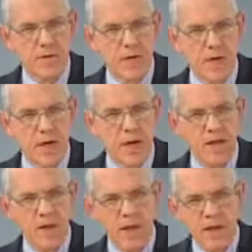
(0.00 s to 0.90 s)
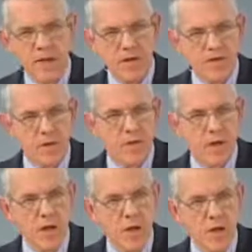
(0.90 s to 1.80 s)
And even in
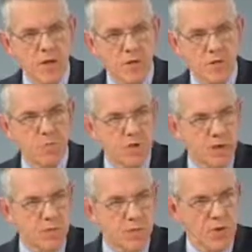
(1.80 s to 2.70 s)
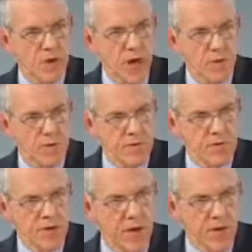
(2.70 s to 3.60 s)
1850, it was pretty, pretty
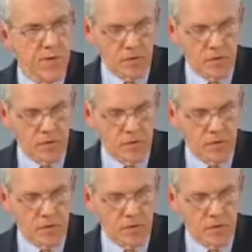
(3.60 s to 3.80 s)
scattered.